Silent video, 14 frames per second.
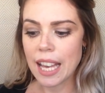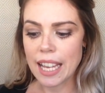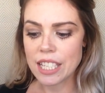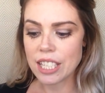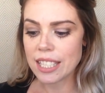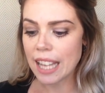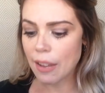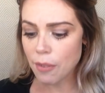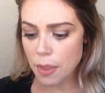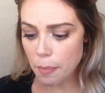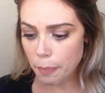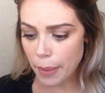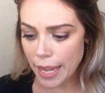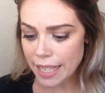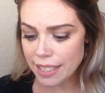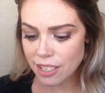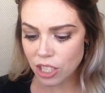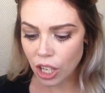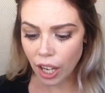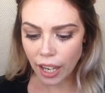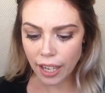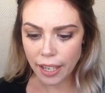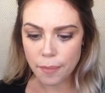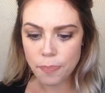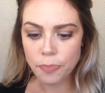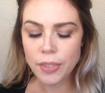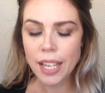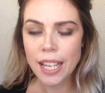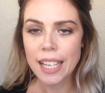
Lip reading: and just having the best time.